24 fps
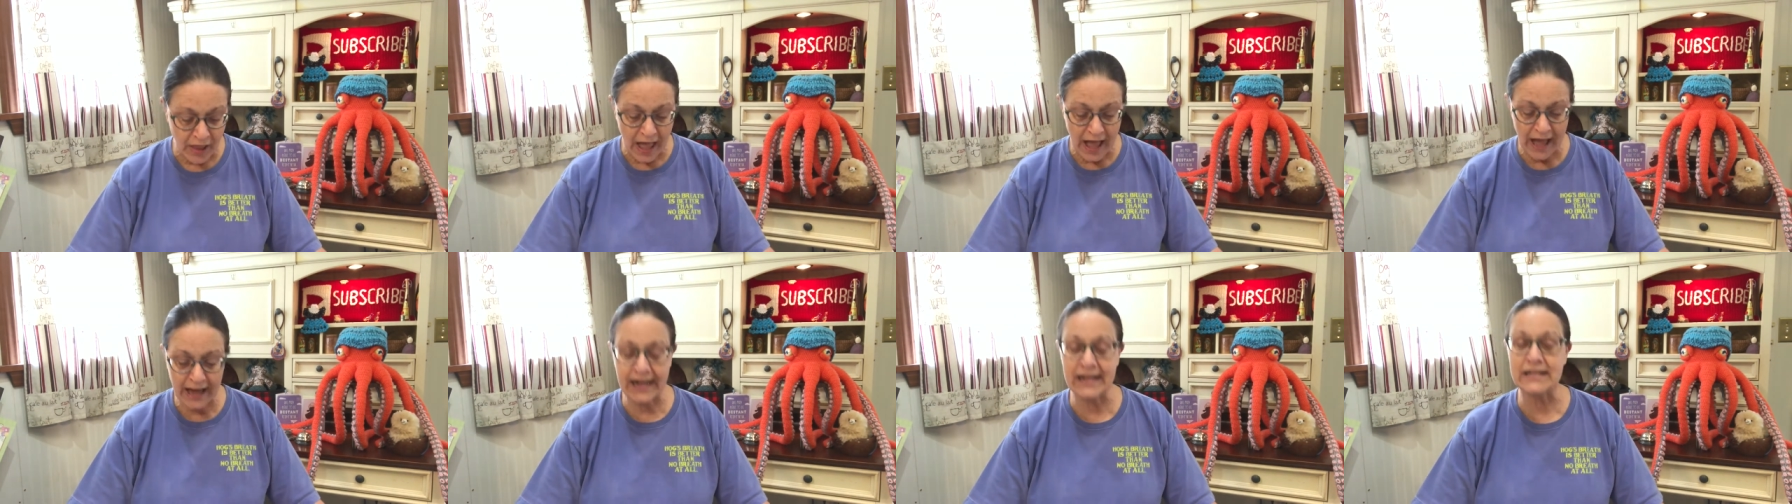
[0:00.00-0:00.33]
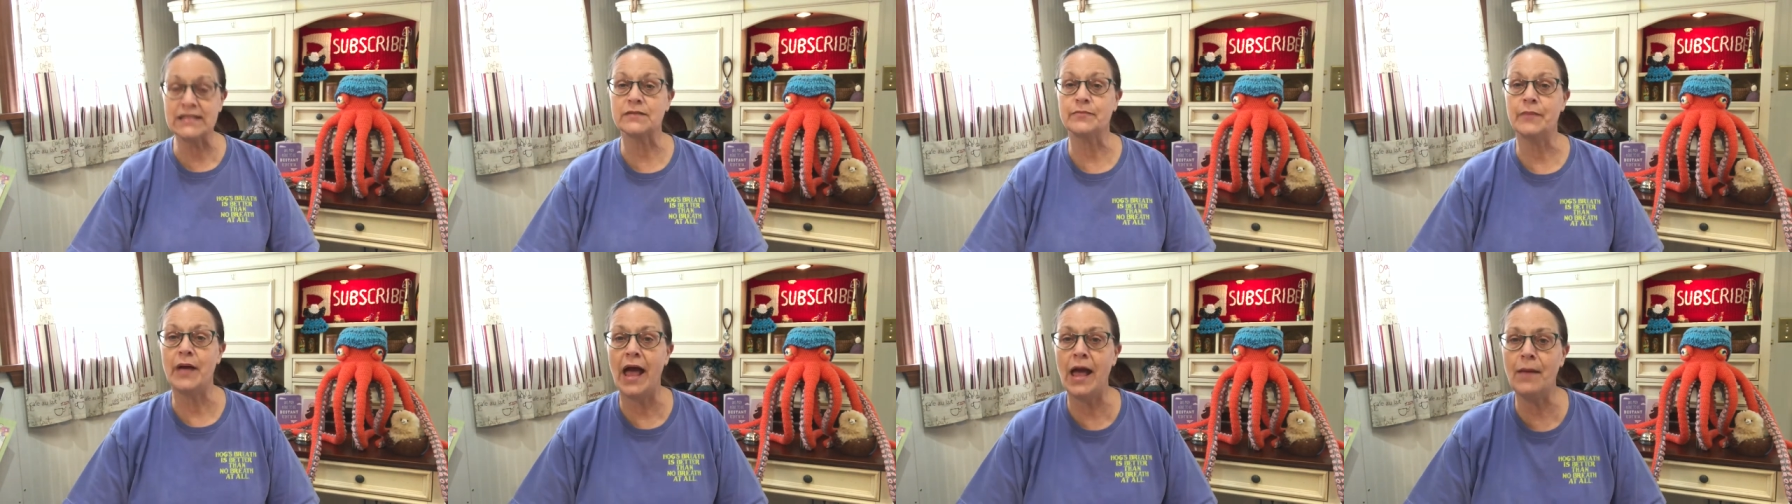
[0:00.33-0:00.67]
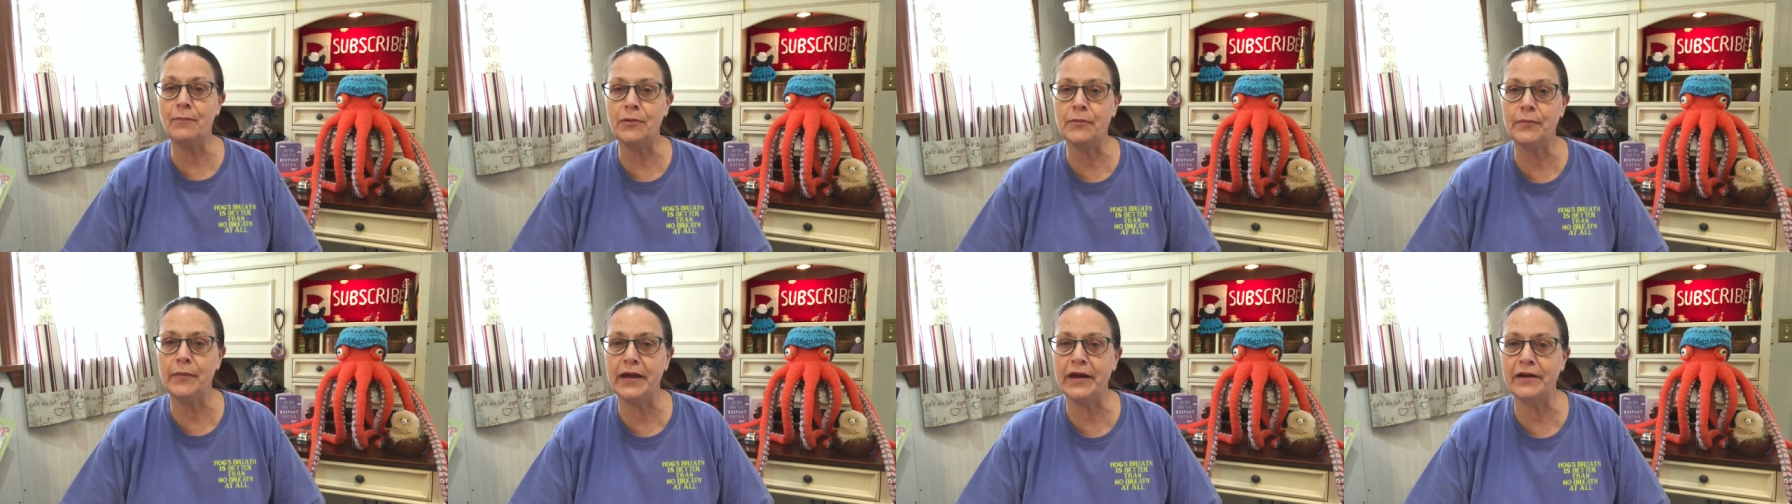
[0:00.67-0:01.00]
I got some
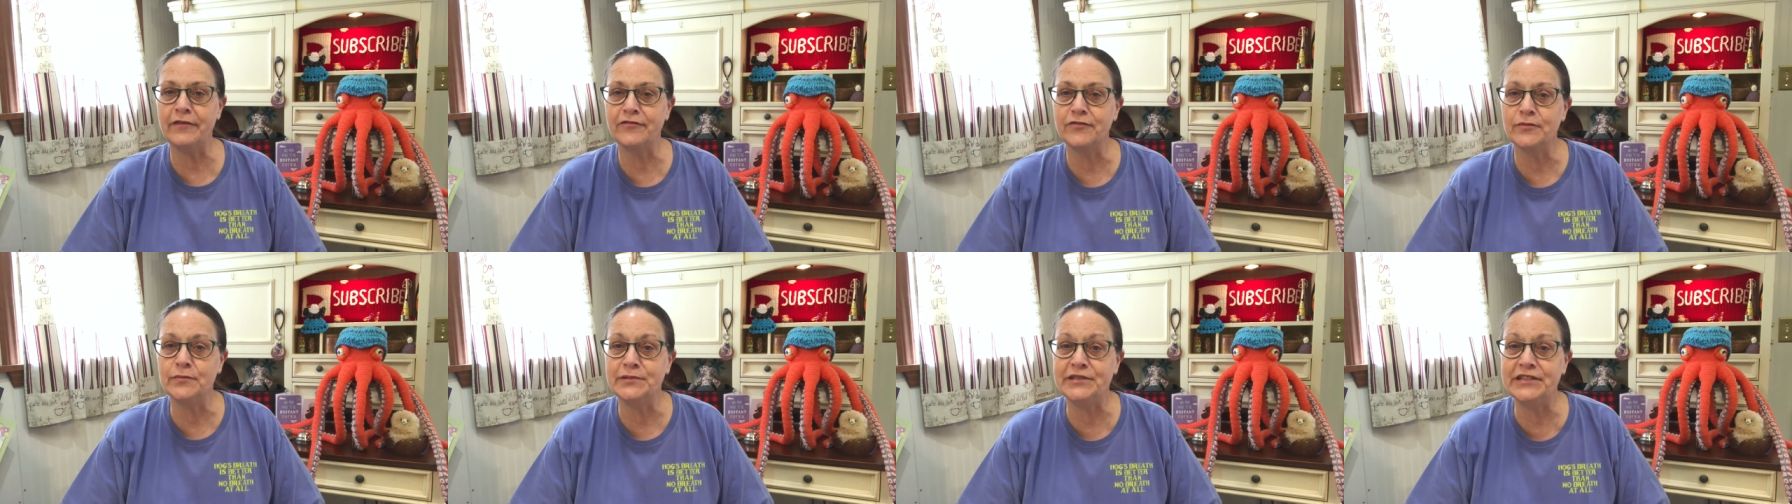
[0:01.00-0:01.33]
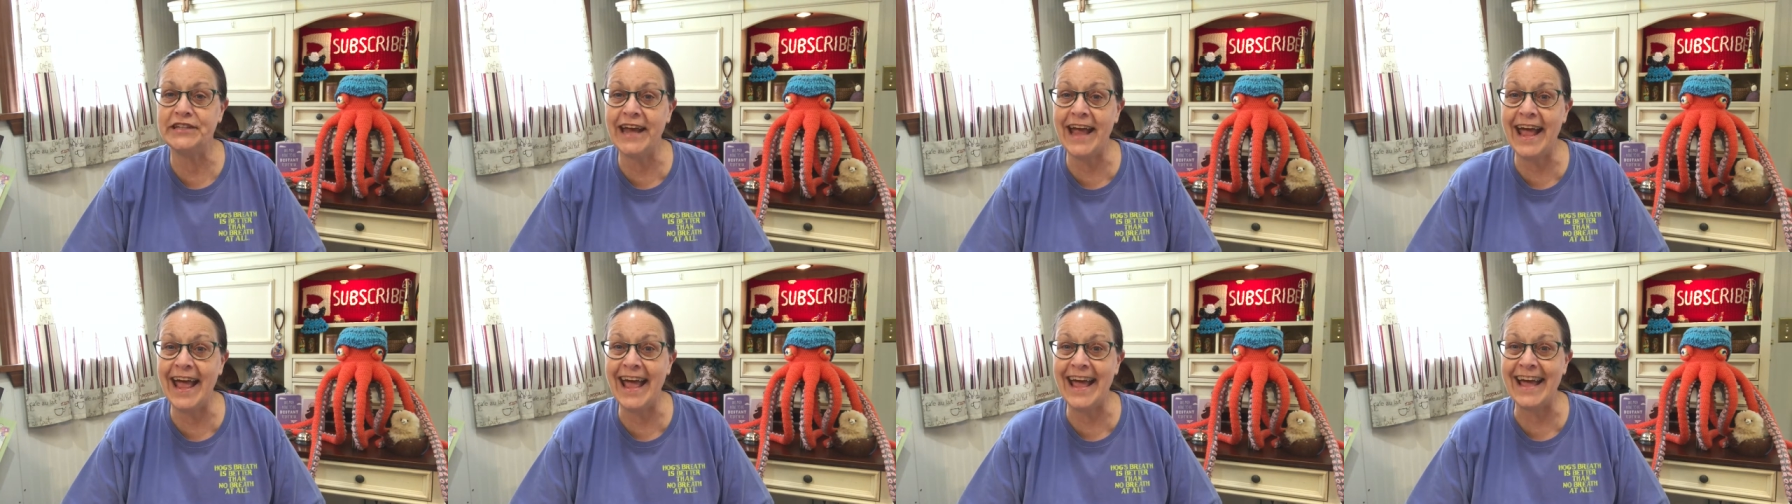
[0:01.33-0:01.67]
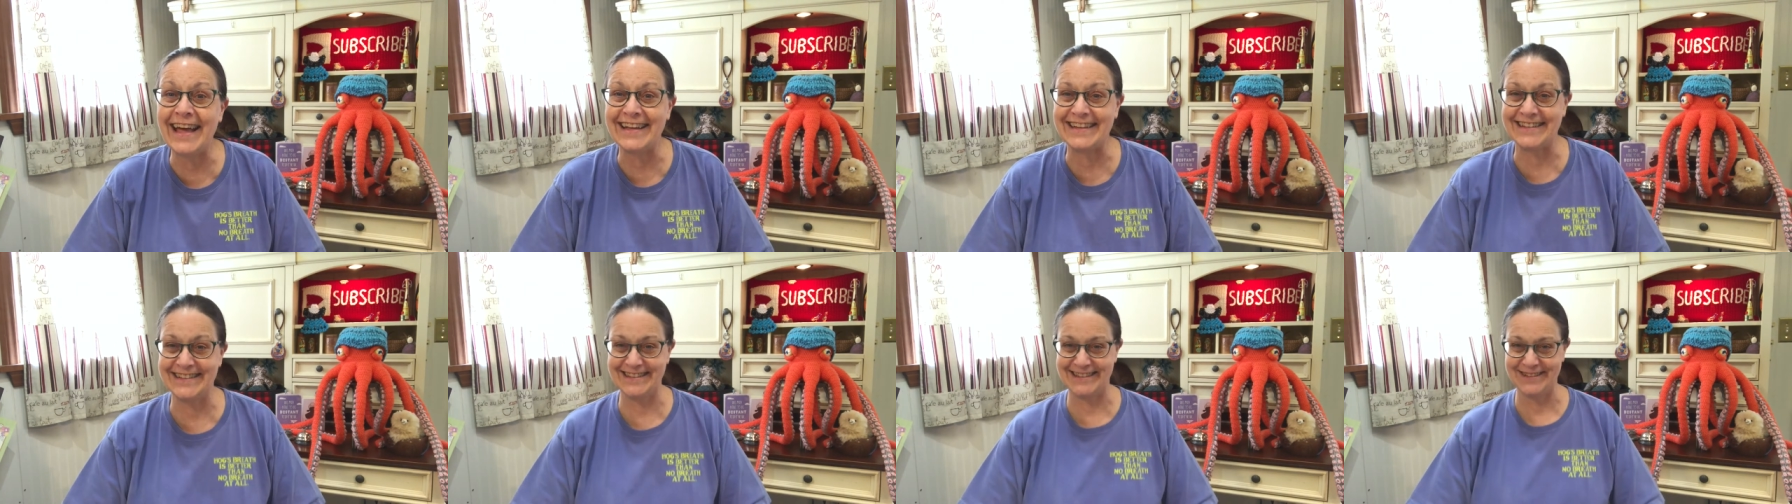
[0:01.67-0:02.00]
happy mail from
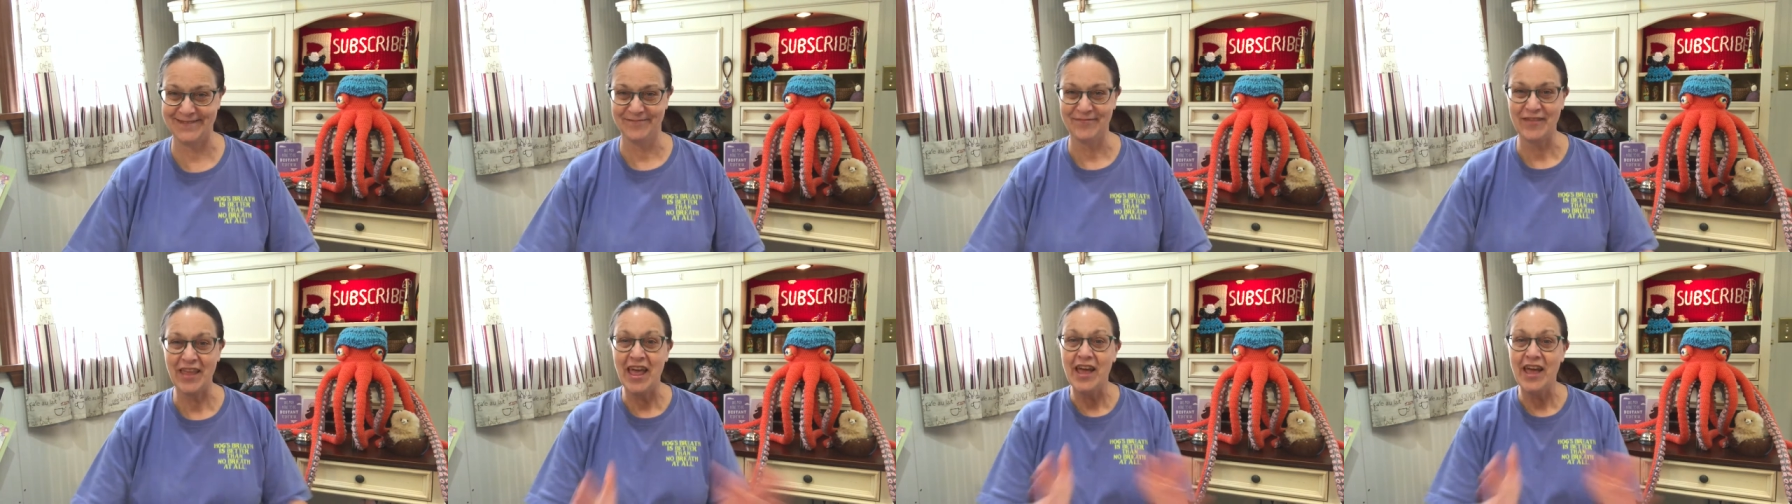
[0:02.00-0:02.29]
Jax.